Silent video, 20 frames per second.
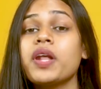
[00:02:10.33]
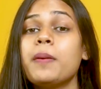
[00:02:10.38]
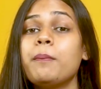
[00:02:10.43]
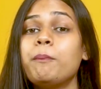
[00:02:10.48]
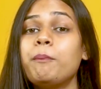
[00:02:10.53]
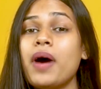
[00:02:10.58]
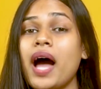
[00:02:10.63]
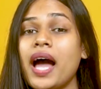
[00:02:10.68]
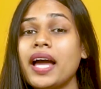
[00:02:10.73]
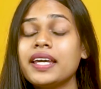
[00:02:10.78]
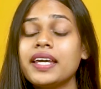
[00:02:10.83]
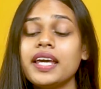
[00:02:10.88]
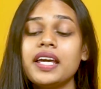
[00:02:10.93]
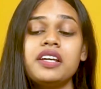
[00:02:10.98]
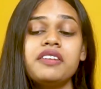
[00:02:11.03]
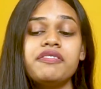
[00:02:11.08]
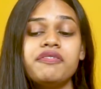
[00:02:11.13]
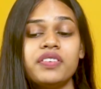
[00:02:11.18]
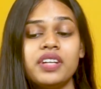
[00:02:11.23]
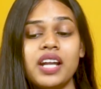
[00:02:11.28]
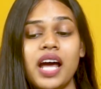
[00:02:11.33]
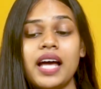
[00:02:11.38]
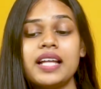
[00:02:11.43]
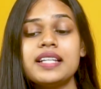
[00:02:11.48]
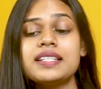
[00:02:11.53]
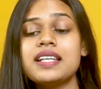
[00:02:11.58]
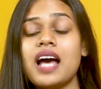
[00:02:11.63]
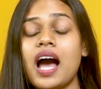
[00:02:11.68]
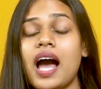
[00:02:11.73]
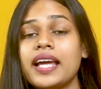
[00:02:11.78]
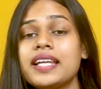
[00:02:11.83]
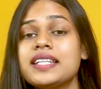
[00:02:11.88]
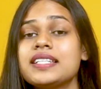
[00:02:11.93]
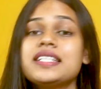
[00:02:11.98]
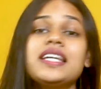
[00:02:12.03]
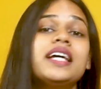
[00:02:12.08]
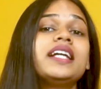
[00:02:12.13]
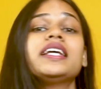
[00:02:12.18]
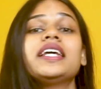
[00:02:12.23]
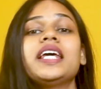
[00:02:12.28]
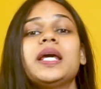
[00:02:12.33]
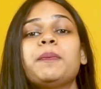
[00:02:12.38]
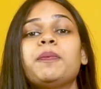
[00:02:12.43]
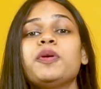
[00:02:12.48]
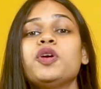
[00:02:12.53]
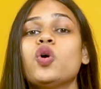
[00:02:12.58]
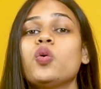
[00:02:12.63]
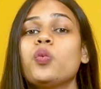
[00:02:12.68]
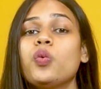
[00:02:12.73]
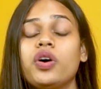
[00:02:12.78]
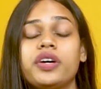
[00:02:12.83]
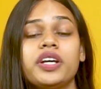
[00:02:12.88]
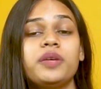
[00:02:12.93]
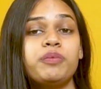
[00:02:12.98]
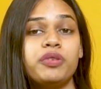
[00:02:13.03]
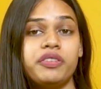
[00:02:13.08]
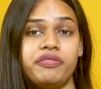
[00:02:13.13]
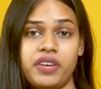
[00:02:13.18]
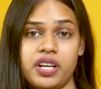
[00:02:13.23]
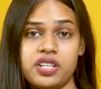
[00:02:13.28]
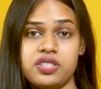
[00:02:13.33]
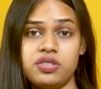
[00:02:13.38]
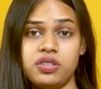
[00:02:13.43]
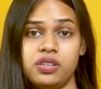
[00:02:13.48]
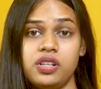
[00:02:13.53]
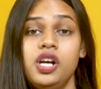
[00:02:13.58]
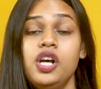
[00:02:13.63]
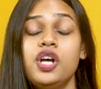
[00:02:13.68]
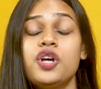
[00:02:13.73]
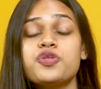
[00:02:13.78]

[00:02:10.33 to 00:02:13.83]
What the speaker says: banking, finance, IT and KPO working professional.